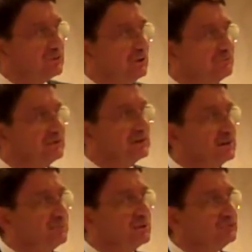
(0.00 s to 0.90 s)
of the
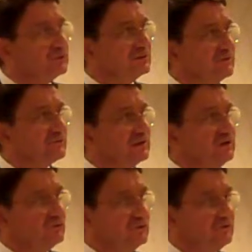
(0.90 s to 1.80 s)
emerging
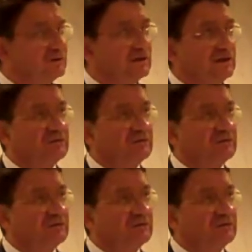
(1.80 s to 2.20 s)
destinations,